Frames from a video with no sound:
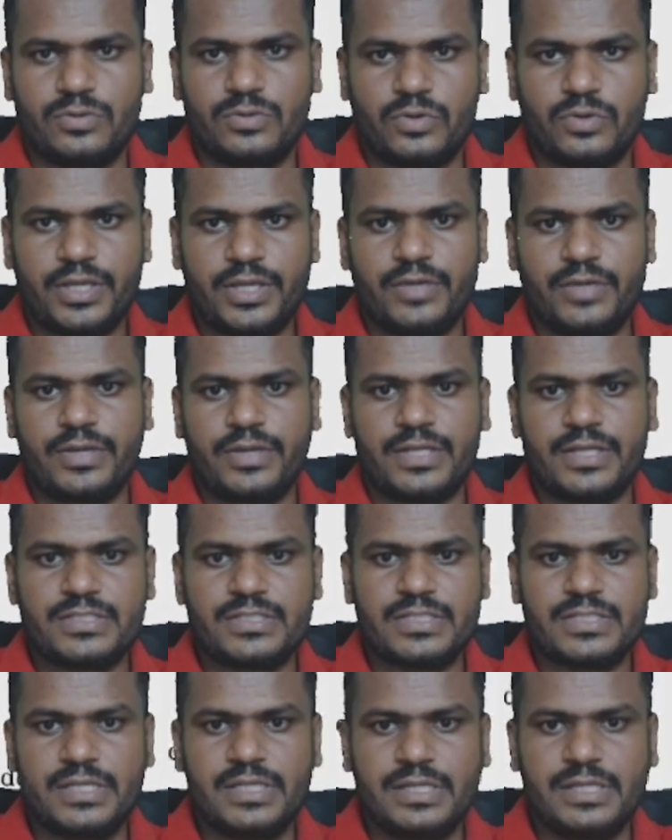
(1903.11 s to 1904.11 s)
Okay, you can
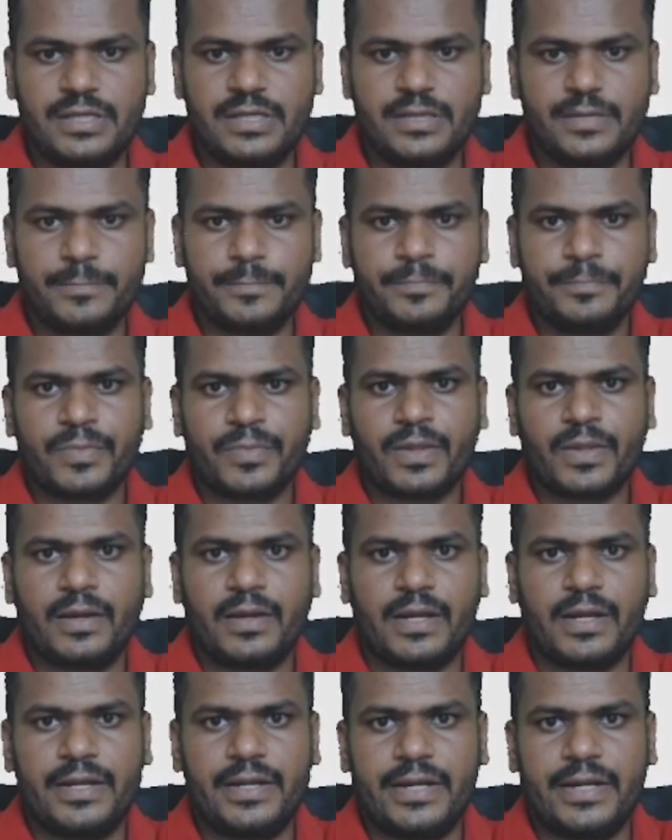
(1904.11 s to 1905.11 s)
see here.
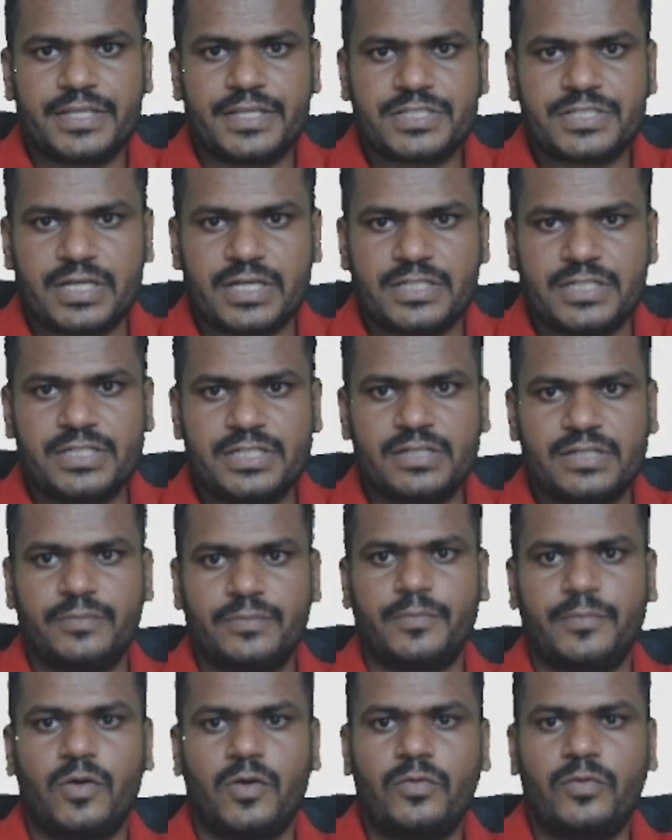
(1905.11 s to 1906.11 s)
And next, consider the
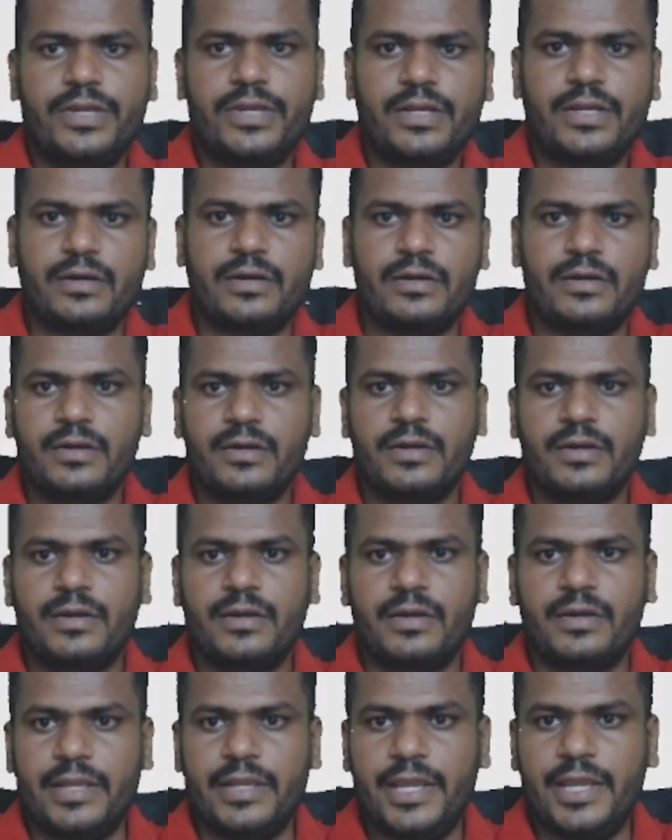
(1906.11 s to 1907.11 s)
following.
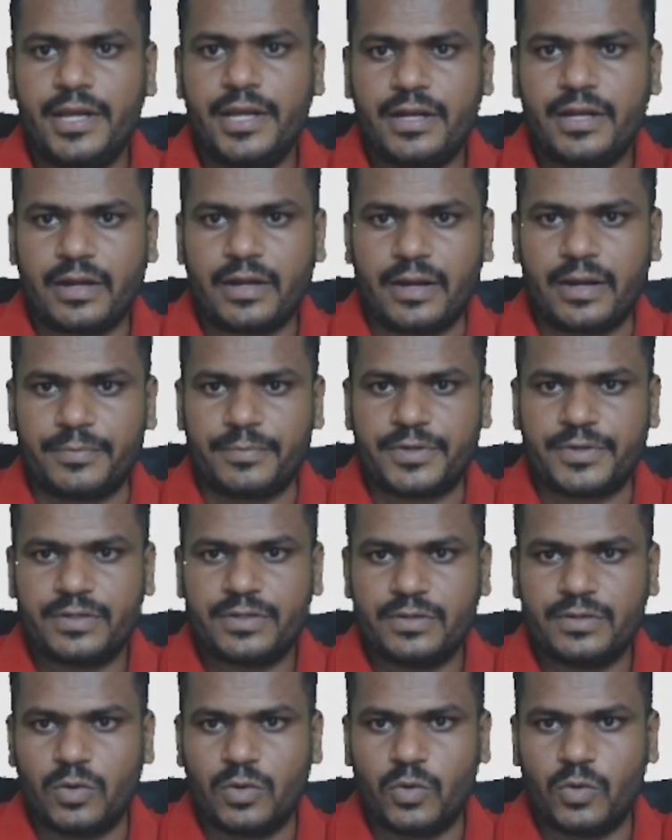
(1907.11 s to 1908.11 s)
Aircraft.
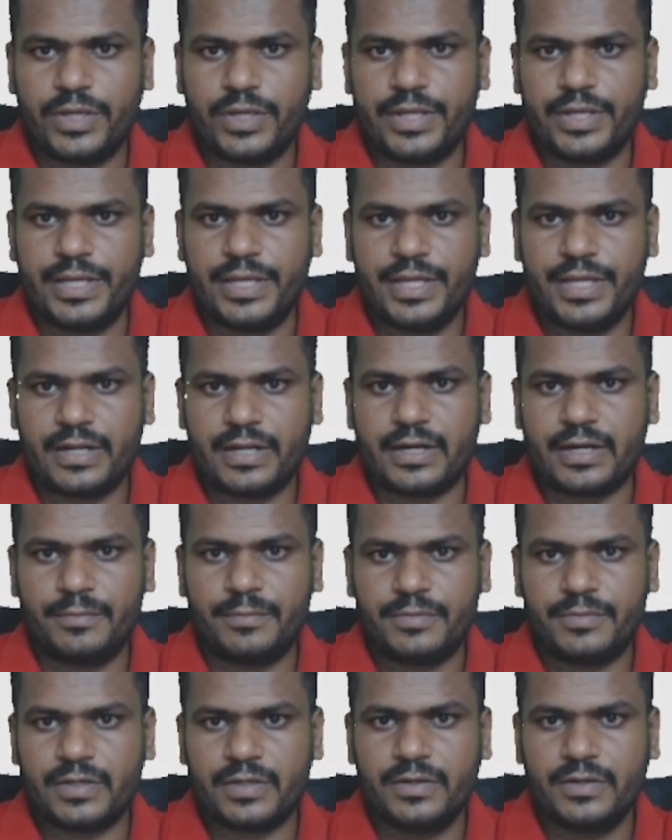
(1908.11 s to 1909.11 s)
Okay,
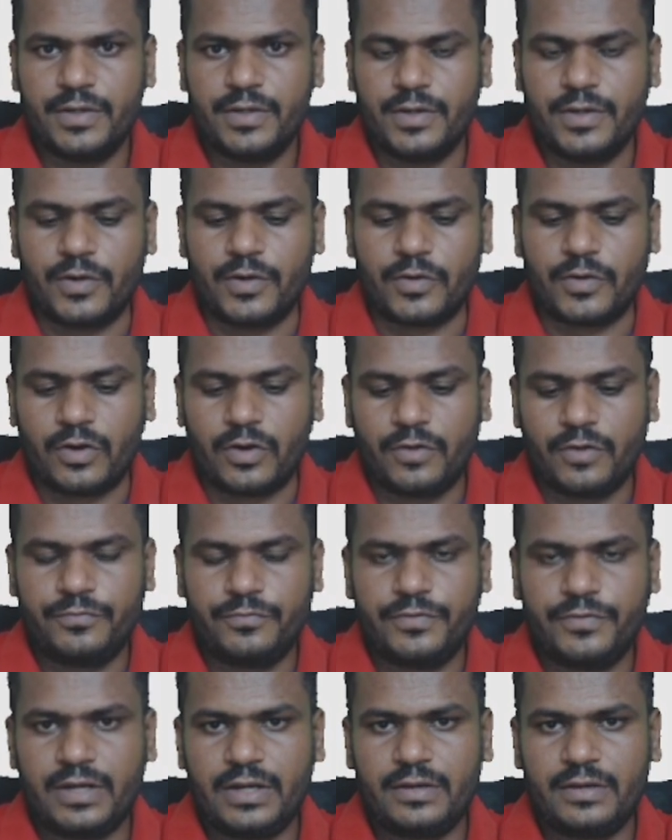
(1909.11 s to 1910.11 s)
aircraft.
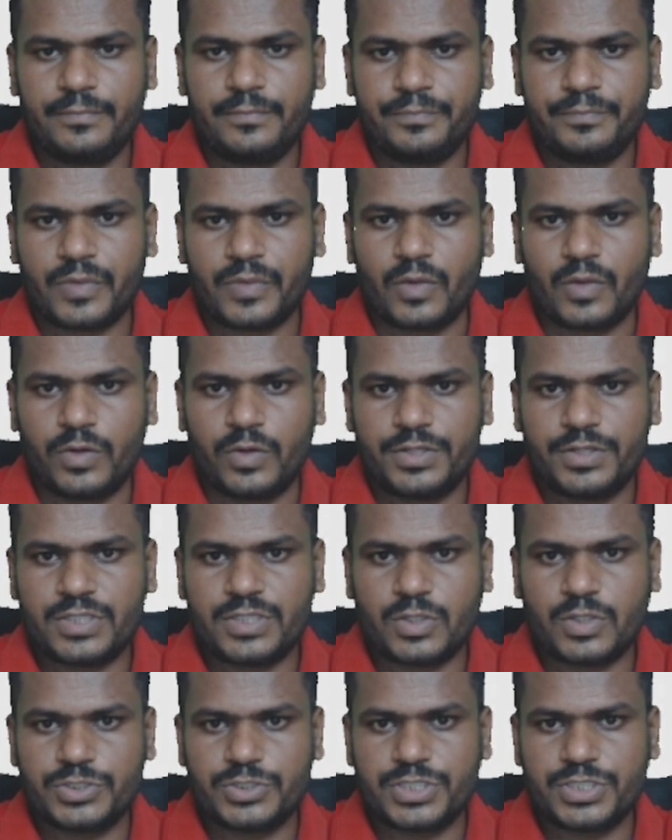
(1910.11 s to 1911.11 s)
Rafale. What is the
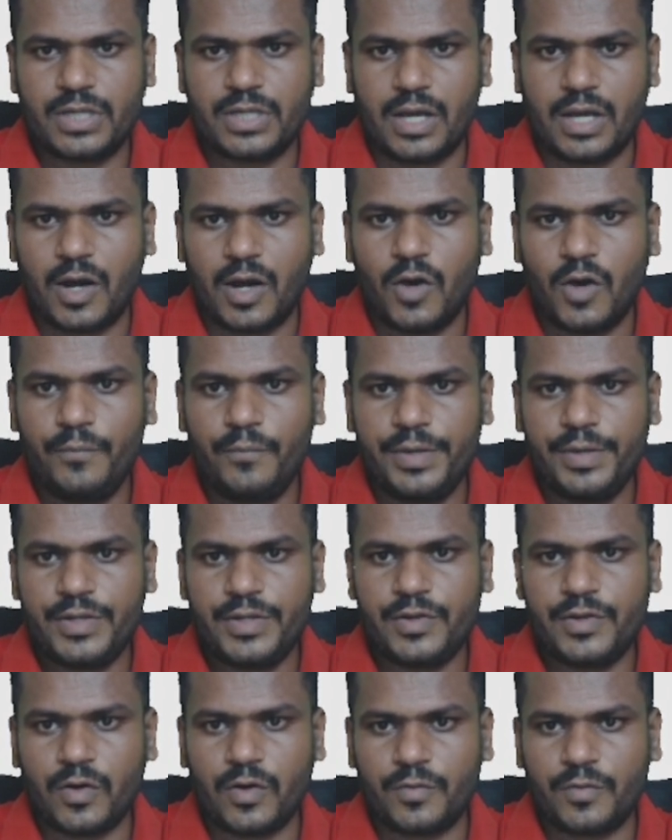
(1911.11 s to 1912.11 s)
question? How
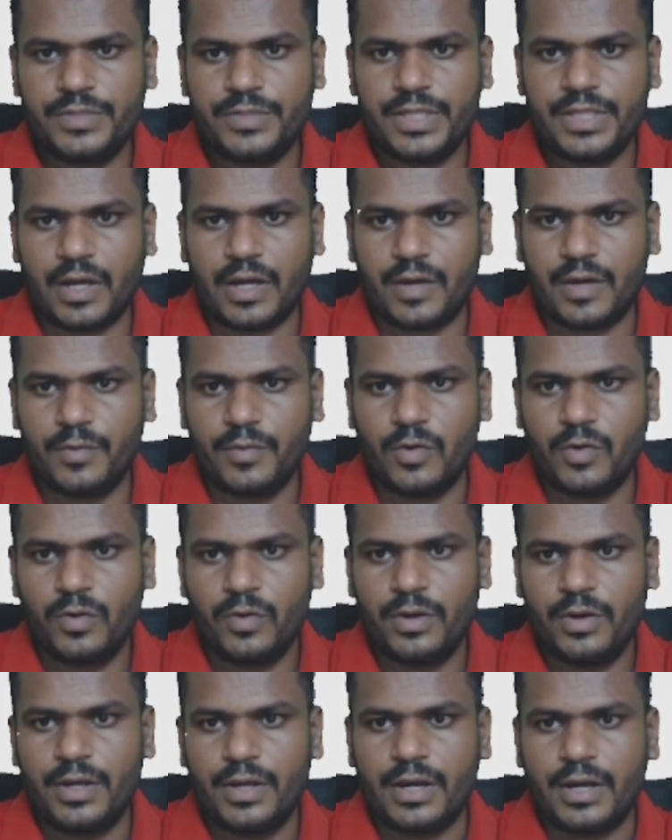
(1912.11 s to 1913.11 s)
many of the
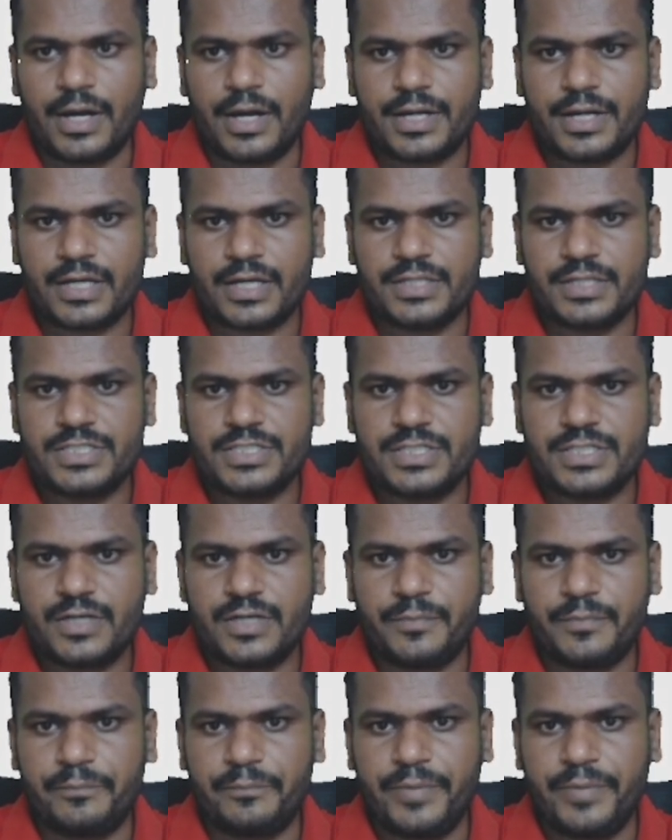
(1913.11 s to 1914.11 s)
above are
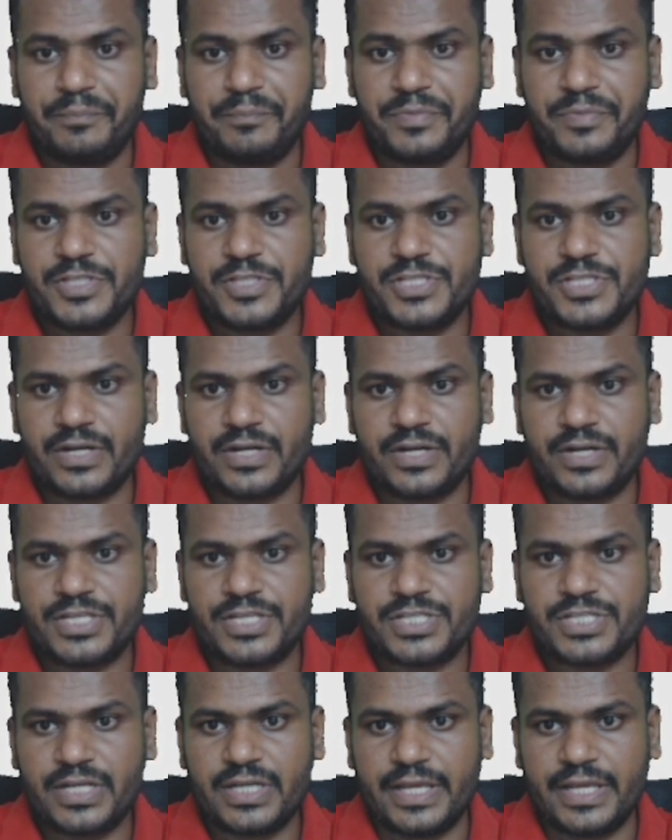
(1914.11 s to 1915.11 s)
considered fifth
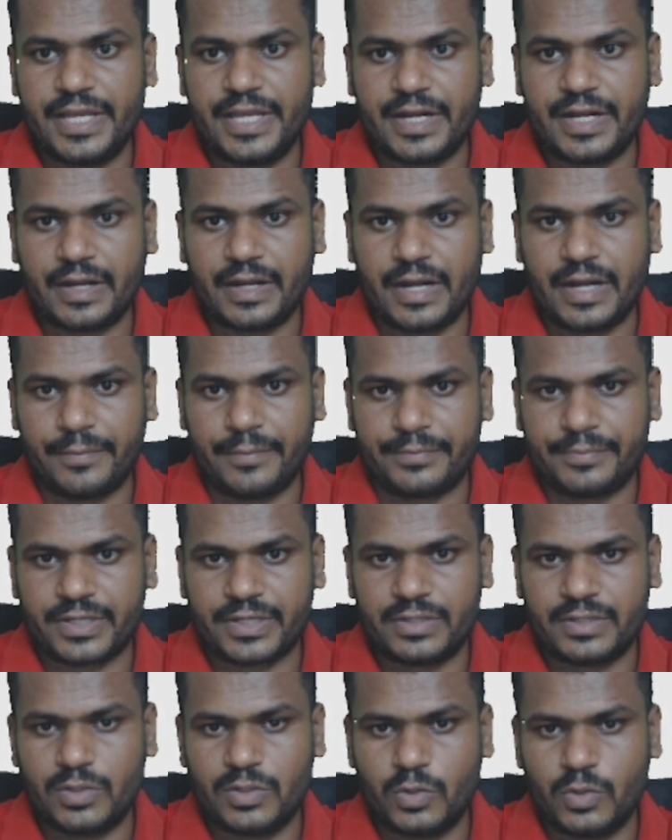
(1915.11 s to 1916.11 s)
generation aircraft?
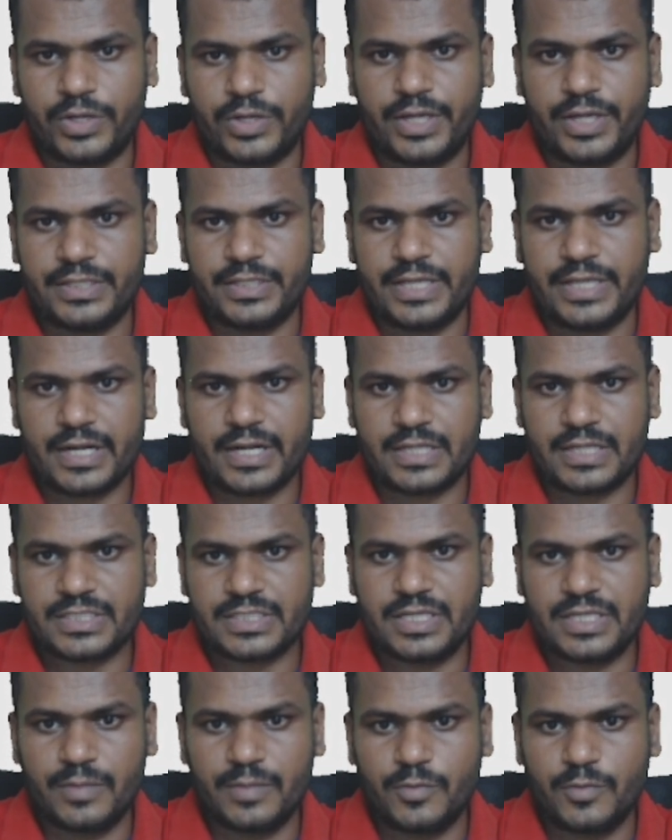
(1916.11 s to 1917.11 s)
Okay, they are
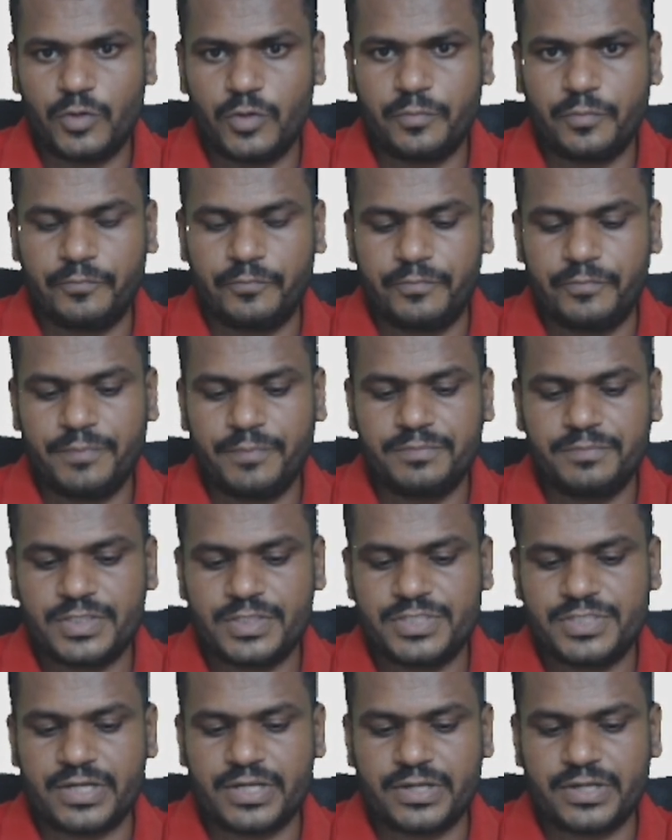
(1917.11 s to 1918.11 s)
asking about fifth
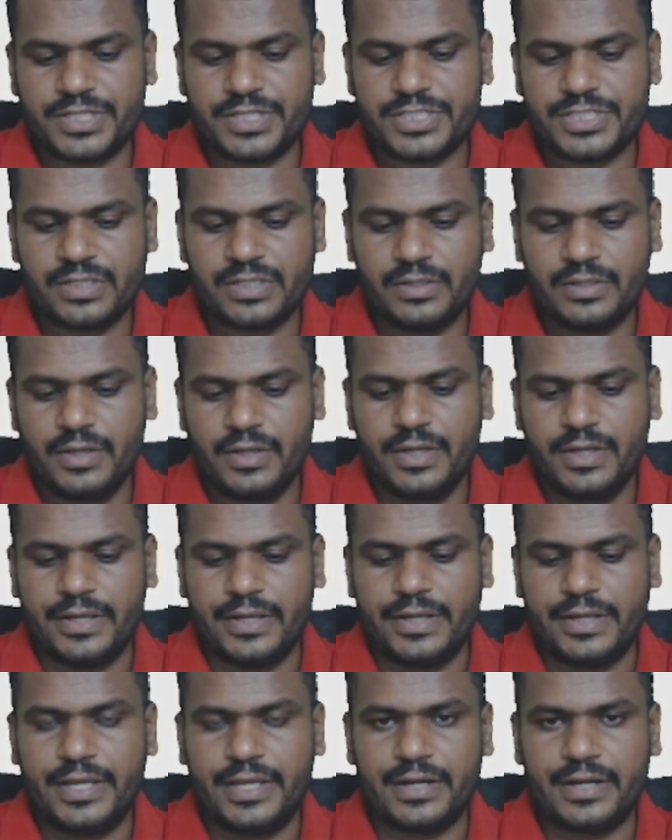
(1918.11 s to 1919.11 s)
generation
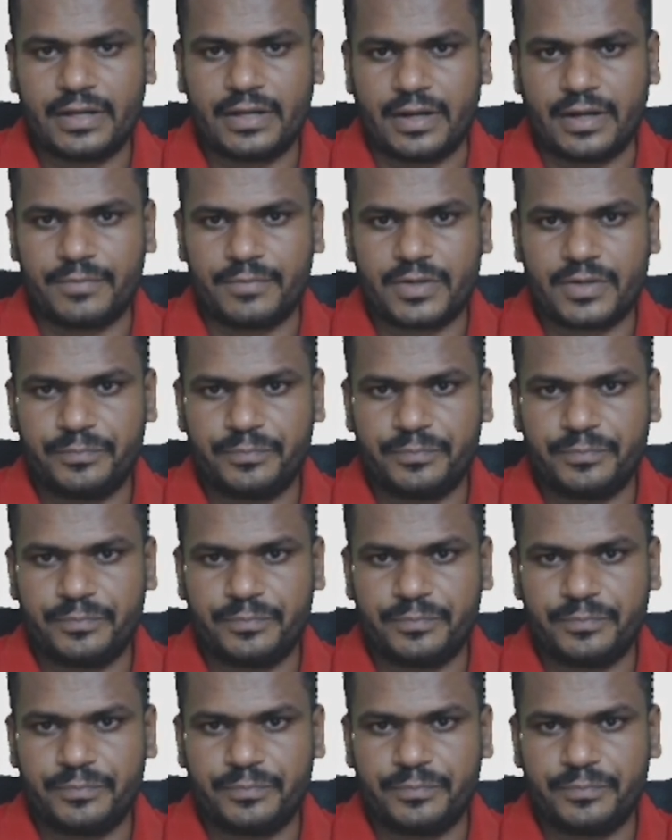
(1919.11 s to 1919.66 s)
aircraft.